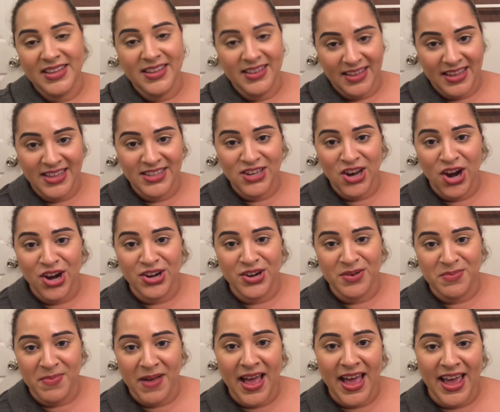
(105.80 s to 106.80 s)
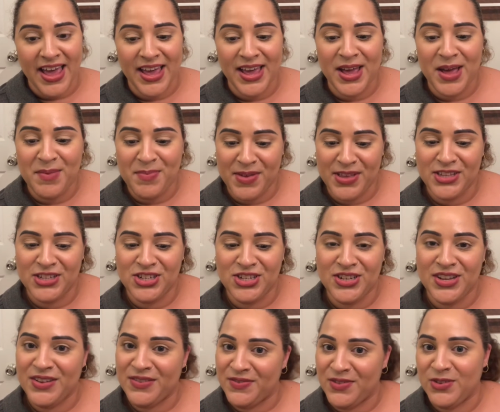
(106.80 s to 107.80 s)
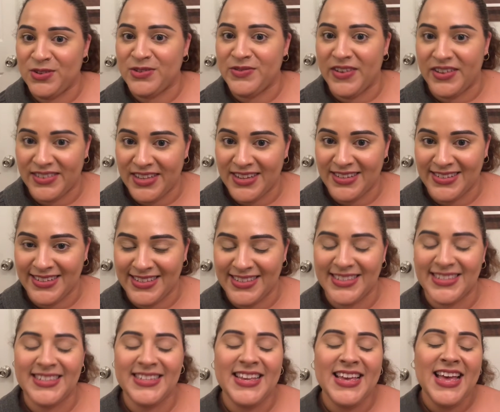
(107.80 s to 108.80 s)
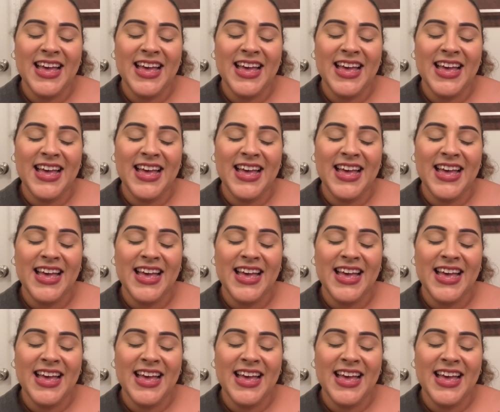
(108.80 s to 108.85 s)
it's harder to buy a bunch of those foundations.